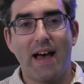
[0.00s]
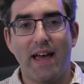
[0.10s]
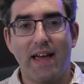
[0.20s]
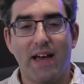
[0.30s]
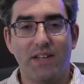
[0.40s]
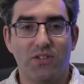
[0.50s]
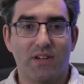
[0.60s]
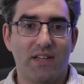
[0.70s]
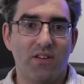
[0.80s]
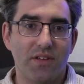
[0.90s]
I
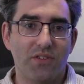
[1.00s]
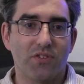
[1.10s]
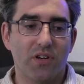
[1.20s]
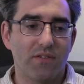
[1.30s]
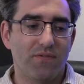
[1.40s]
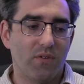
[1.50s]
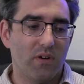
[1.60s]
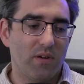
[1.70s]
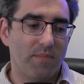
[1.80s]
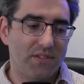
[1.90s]
took another drug
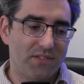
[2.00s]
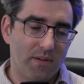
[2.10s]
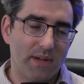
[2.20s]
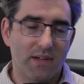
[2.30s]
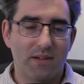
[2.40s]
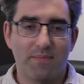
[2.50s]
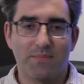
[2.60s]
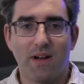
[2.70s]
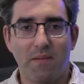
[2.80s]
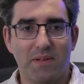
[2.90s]
for my stomach
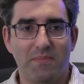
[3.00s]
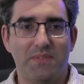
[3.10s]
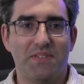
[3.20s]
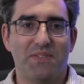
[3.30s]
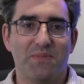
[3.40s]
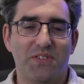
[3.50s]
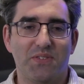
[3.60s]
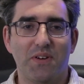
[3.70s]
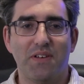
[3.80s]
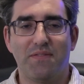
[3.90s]
problems, which
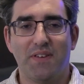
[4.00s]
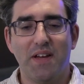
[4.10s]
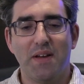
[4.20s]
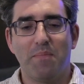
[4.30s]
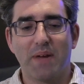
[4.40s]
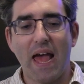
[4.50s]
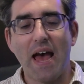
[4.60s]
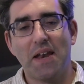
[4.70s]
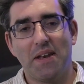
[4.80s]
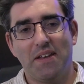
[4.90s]
sort of
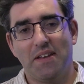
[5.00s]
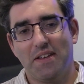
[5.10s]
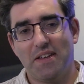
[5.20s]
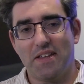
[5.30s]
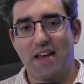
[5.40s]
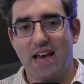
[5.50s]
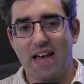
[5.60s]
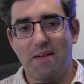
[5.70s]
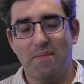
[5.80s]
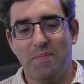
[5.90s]
began
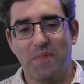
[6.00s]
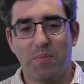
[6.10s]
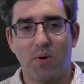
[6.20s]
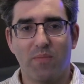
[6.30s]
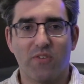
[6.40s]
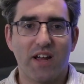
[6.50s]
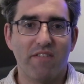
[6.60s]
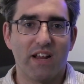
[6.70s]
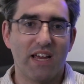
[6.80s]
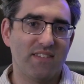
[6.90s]
the point where I
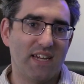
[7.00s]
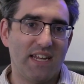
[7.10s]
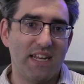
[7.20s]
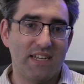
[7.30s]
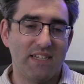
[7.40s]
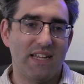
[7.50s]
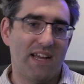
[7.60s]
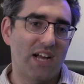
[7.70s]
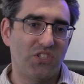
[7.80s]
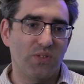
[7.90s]
realized I needed
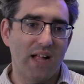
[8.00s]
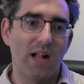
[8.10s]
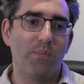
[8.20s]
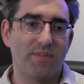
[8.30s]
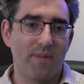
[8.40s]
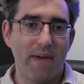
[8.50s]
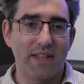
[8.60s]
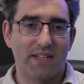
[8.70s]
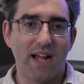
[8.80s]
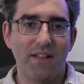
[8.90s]
actual help with my
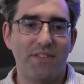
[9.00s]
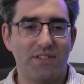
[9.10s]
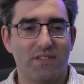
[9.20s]
mental health.